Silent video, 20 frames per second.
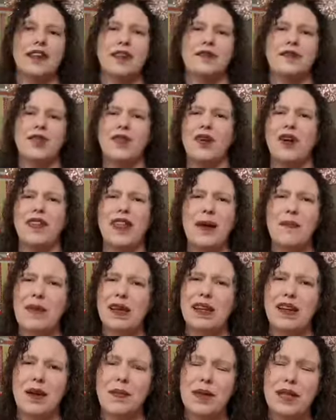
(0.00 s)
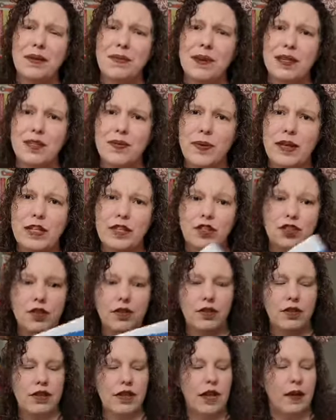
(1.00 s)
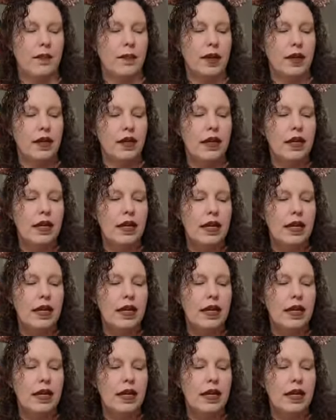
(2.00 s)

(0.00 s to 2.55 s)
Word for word: I'm sorry, that may not be the best way to show you that, but